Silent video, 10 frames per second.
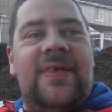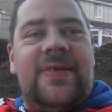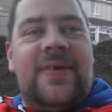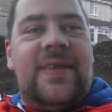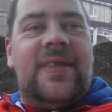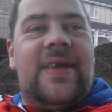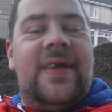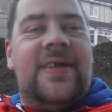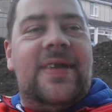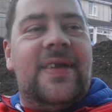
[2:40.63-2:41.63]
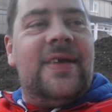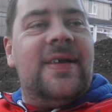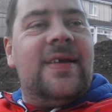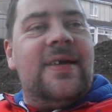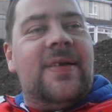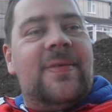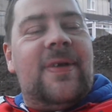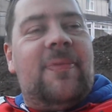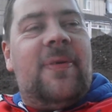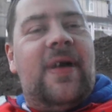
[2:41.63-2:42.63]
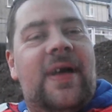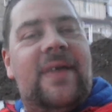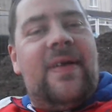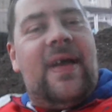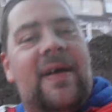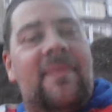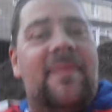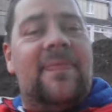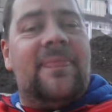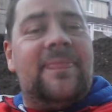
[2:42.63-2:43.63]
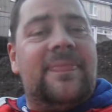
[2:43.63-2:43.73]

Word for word: It's all good in the hood. Proper... Um,